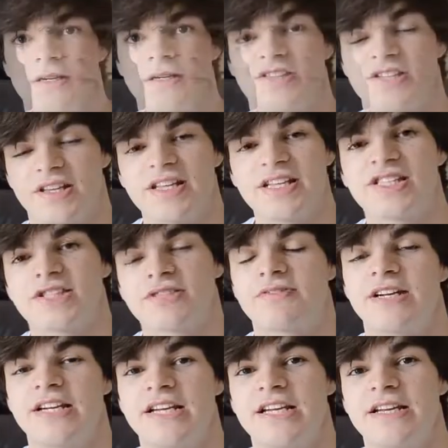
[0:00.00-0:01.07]
So these
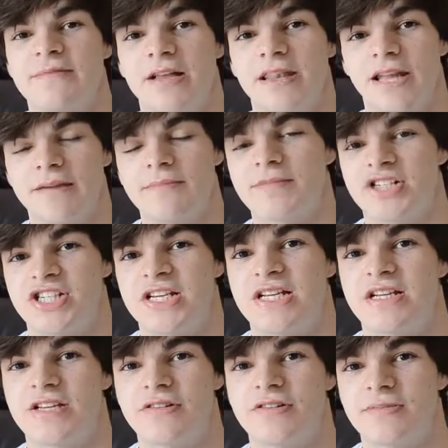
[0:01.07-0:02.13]
3 Light
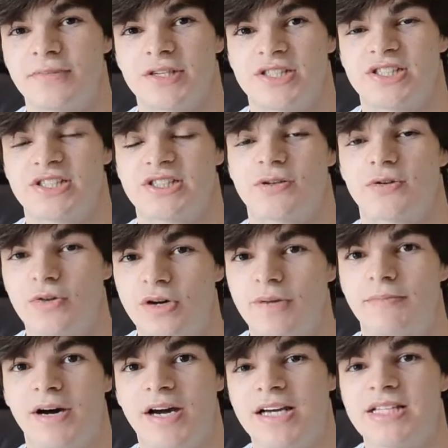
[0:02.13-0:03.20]
Machine Union monsters all
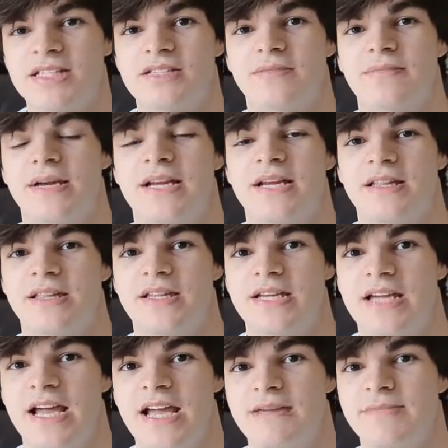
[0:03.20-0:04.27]
combine to make
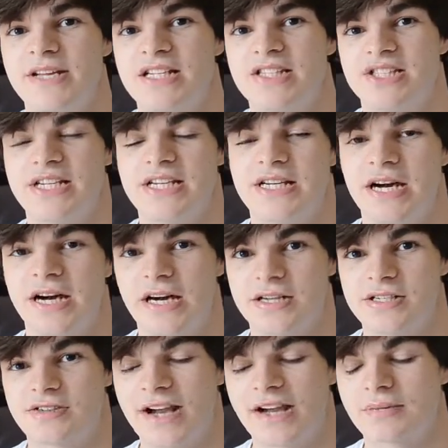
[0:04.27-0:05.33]
the ABC
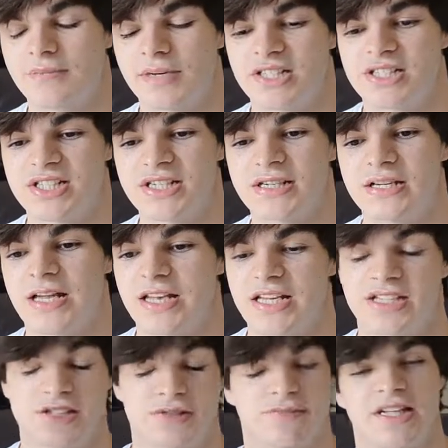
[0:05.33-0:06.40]
Dragon Buster, at
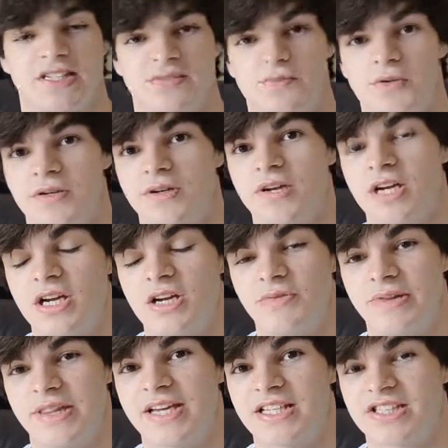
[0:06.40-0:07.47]
least that's what
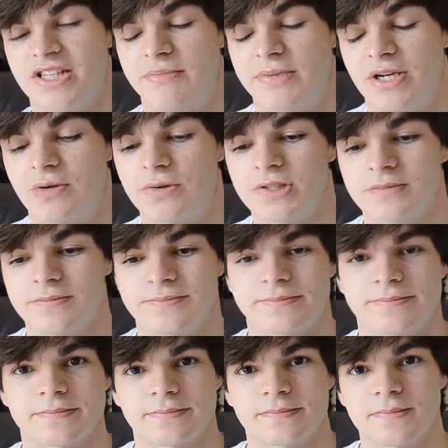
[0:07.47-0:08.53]
we think it's going to be called.
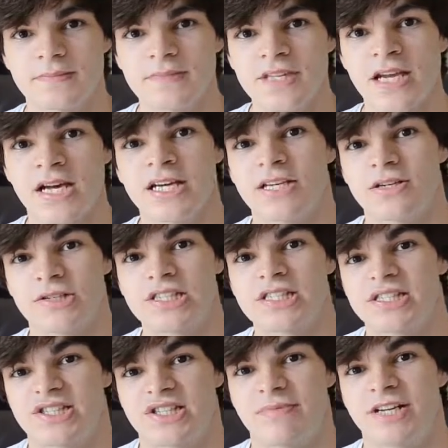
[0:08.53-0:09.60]
In order
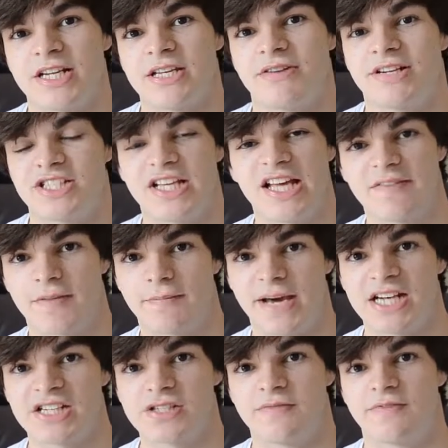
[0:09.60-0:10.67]
to summon it, you actually have to
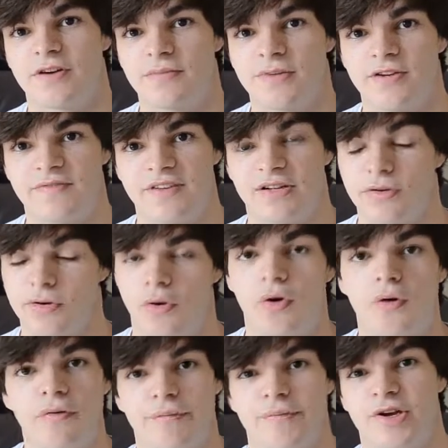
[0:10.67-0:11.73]
banish them from your field
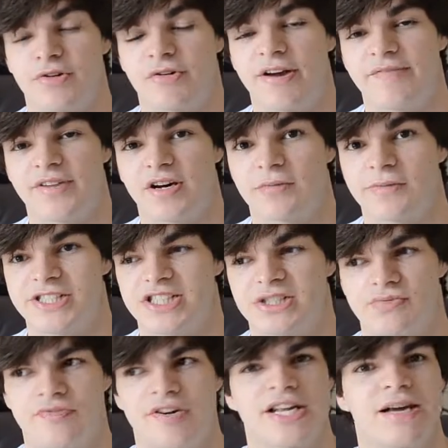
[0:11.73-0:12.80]
or from your graveyard, which is
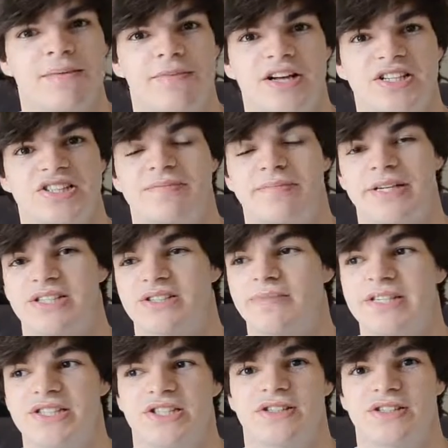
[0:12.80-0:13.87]
really impressive because it
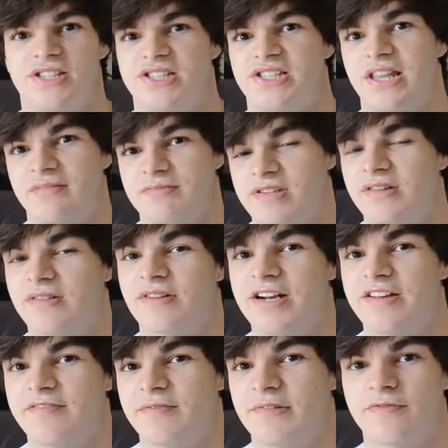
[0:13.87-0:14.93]
means you could just send them to the
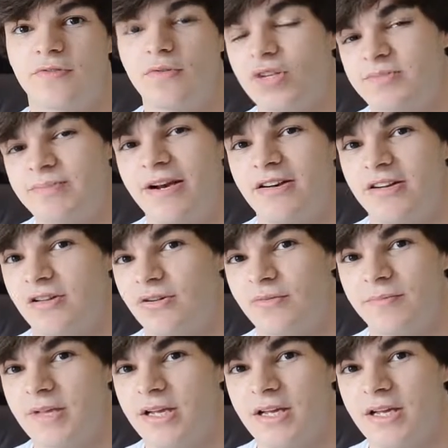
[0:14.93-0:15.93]
grave with Foolish Burial